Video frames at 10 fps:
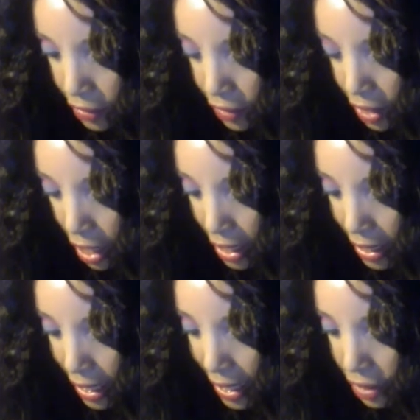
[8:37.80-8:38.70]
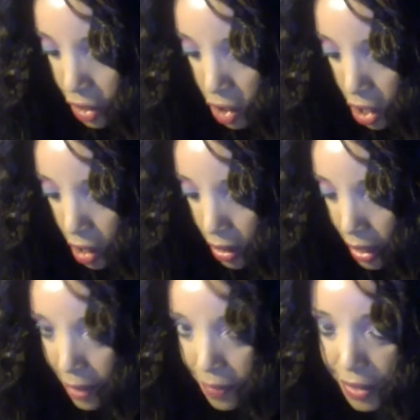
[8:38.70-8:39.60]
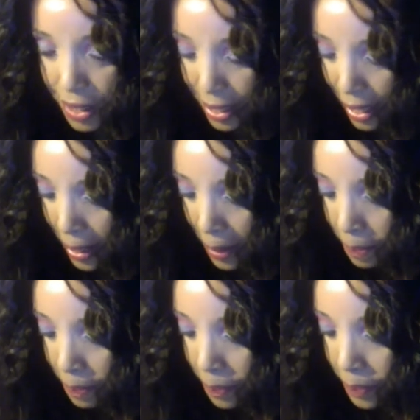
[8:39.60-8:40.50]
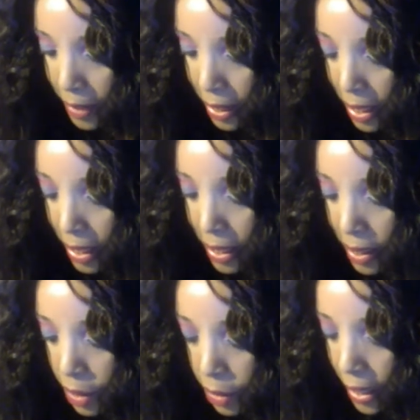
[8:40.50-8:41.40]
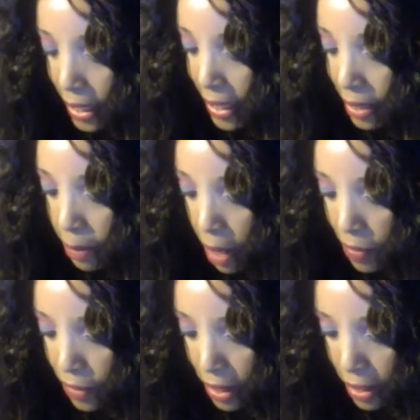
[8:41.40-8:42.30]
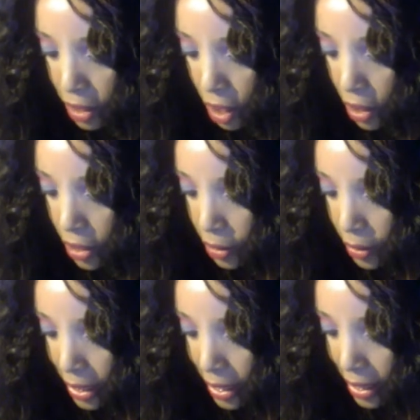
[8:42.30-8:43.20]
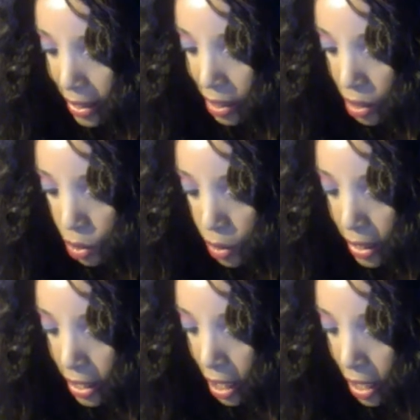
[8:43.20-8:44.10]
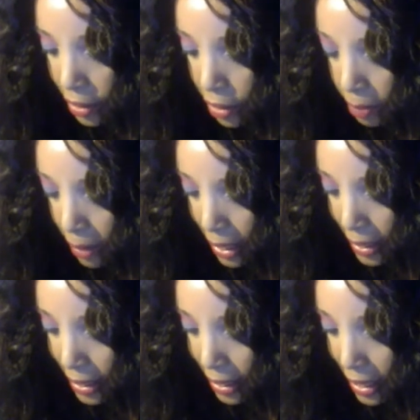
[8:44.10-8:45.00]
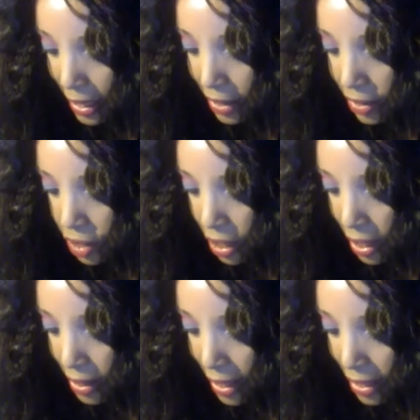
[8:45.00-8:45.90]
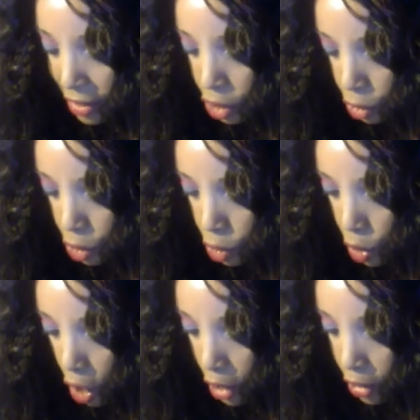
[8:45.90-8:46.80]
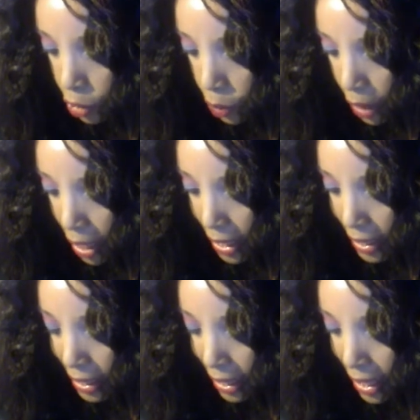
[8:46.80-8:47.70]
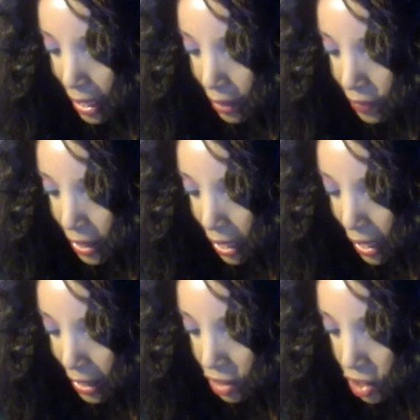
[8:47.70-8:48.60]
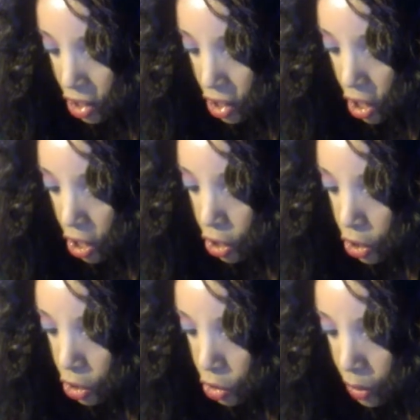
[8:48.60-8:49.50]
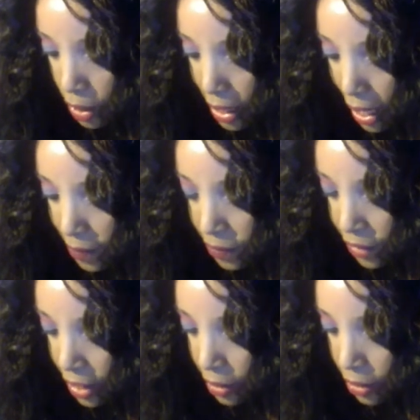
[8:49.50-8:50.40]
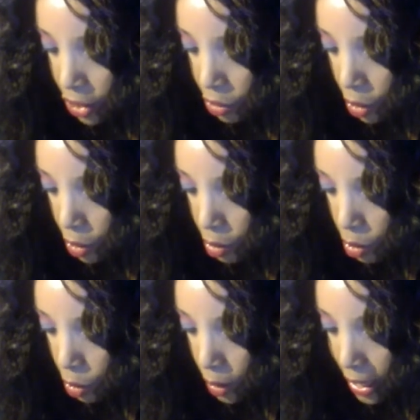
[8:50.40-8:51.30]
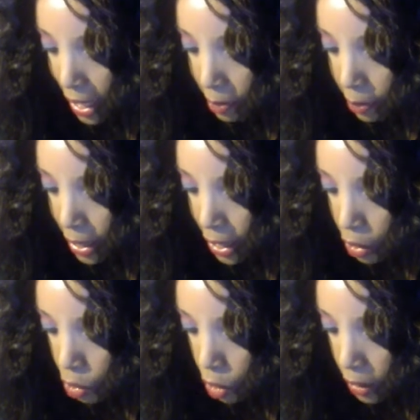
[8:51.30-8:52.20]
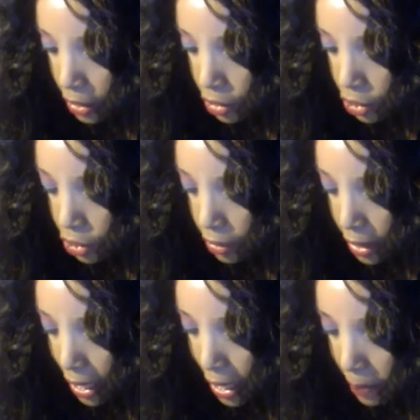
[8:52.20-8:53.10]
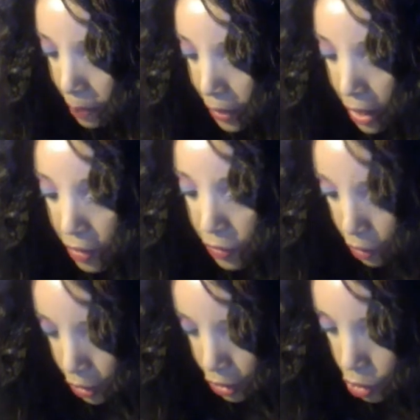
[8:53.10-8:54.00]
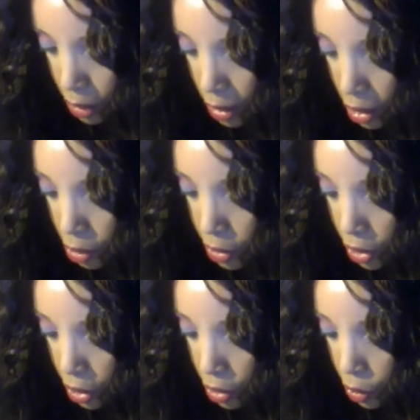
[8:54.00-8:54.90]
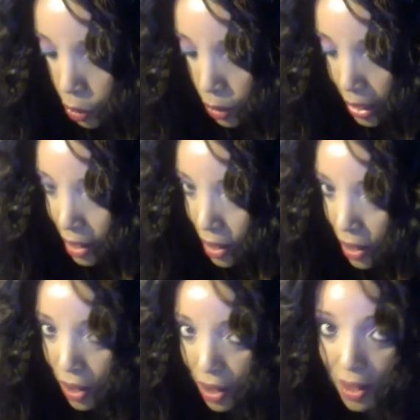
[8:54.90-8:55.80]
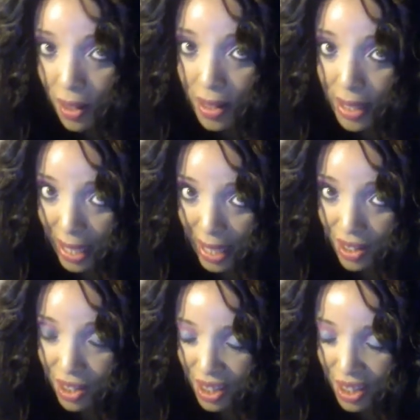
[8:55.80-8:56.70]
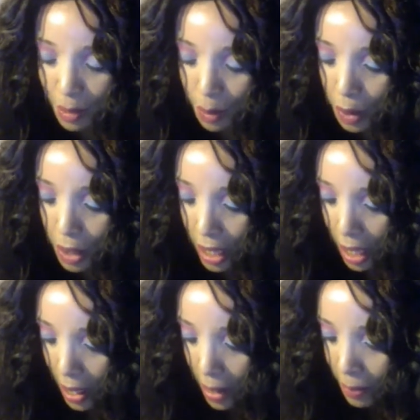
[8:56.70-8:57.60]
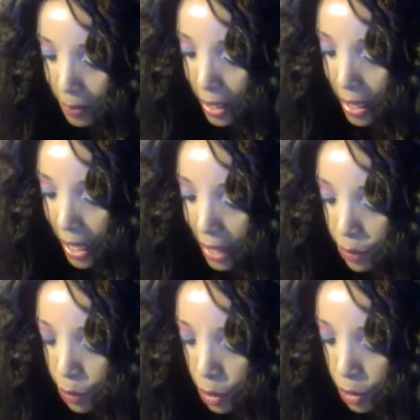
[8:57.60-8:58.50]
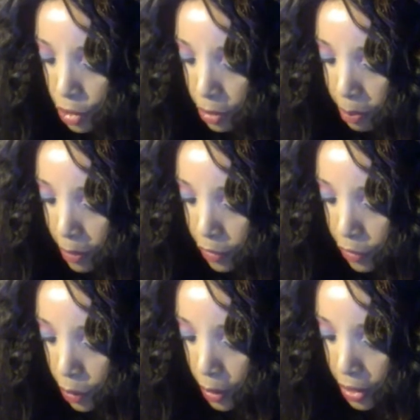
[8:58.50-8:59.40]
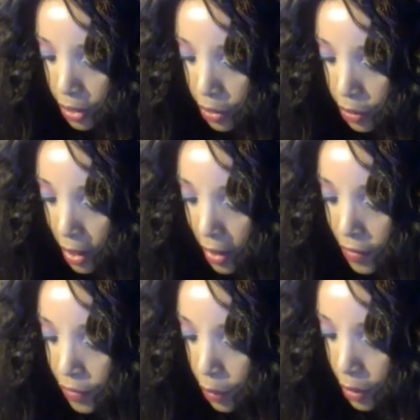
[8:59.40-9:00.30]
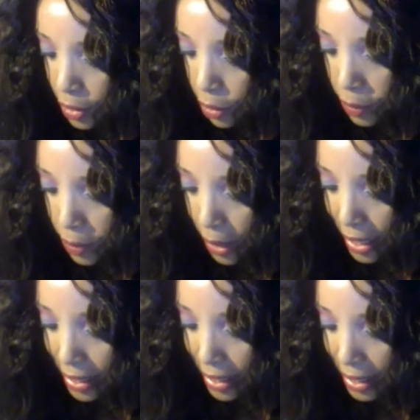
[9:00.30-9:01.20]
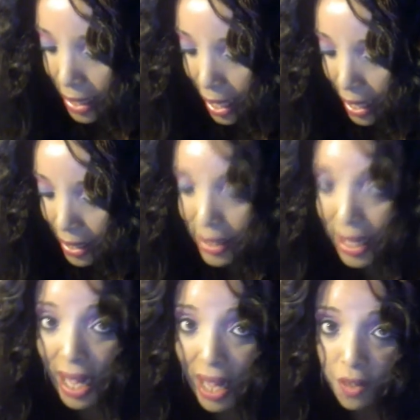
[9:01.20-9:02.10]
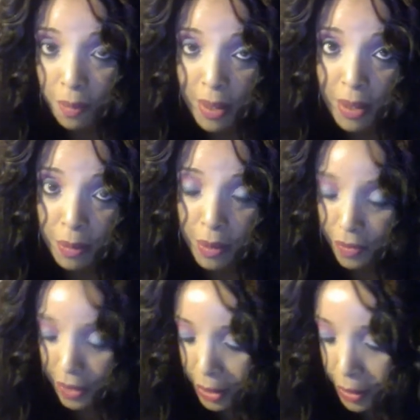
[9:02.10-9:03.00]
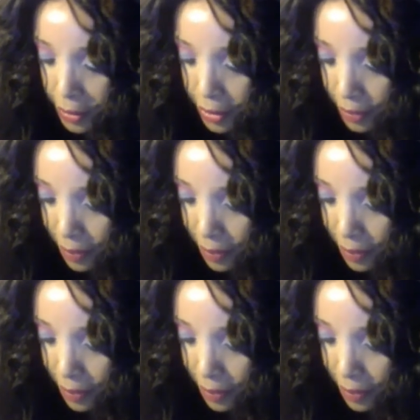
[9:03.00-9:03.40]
of God, and the song of the Lamb. Great and marvelous are your deeds, Lord God Almighty. Just and true are your ways, King of the ages. Who will not fear you, O Lord, and bring glory to your name? For you alone are holy. All nations will come and worship before you, for your righteous acts have been revealed.